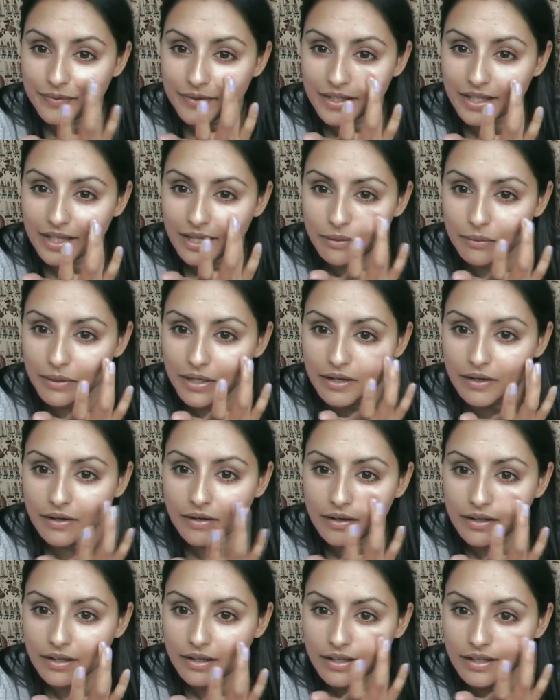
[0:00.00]
There we
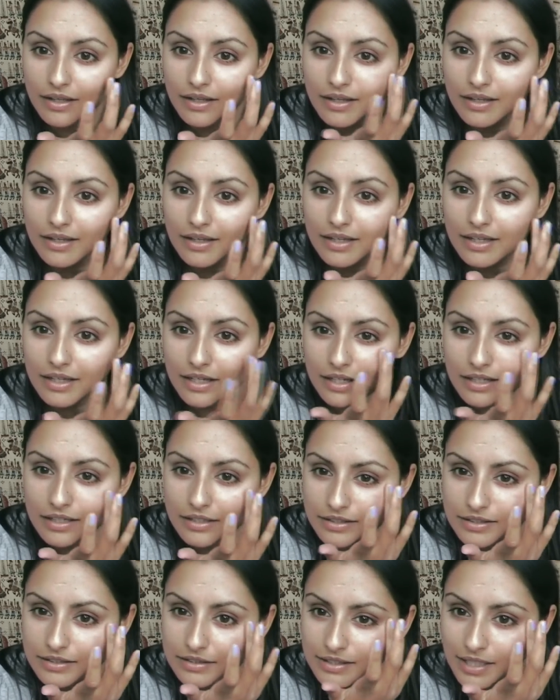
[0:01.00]
are.
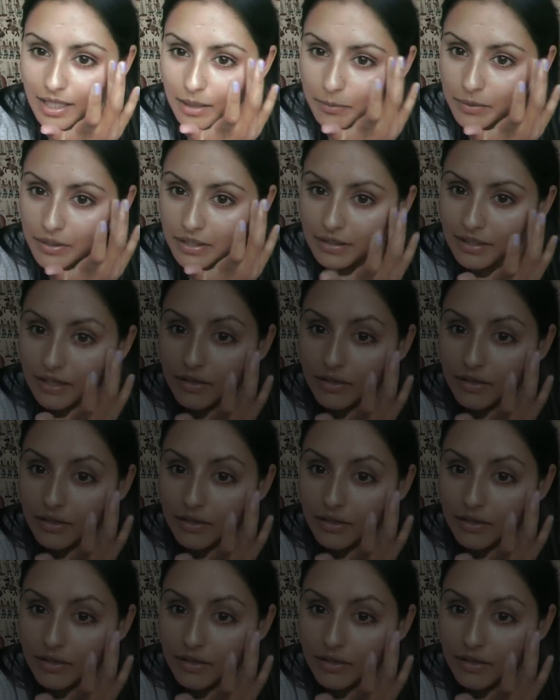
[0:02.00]
Just tapping